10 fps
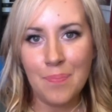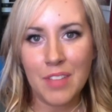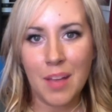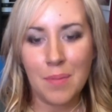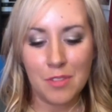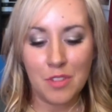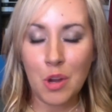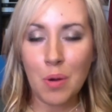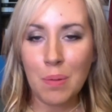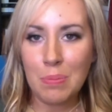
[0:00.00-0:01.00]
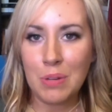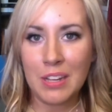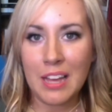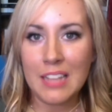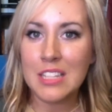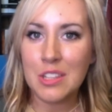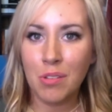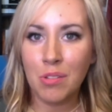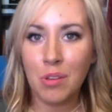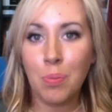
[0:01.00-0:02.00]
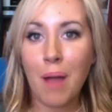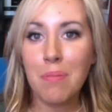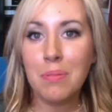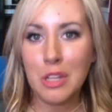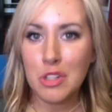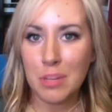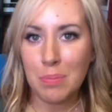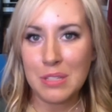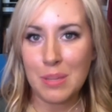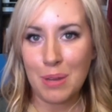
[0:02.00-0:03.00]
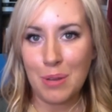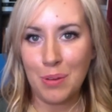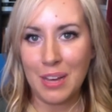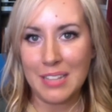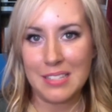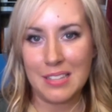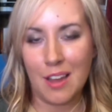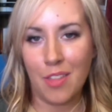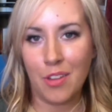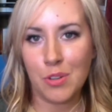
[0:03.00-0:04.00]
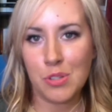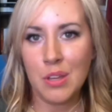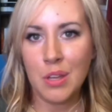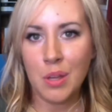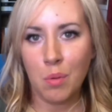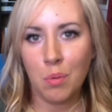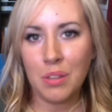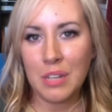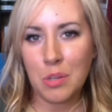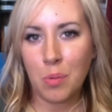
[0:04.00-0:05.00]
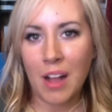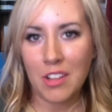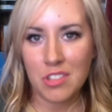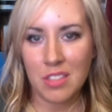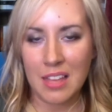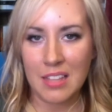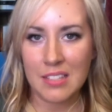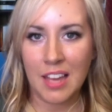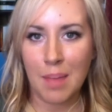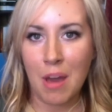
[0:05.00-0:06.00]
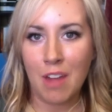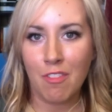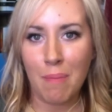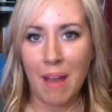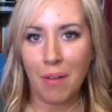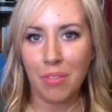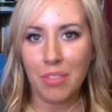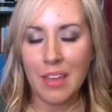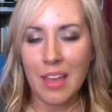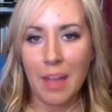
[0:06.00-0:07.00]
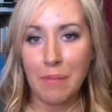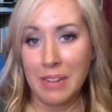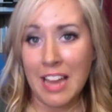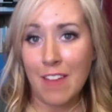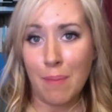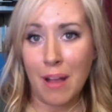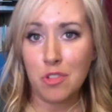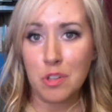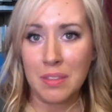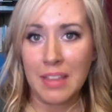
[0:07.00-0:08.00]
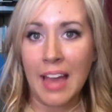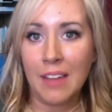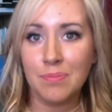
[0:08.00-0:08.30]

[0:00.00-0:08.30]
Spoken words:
If you don't want people to cuss at you, you probably shouldn't be somebody who cusses at others. We really need to watch the things that come out of our mouth, and we need to have a boundary with that.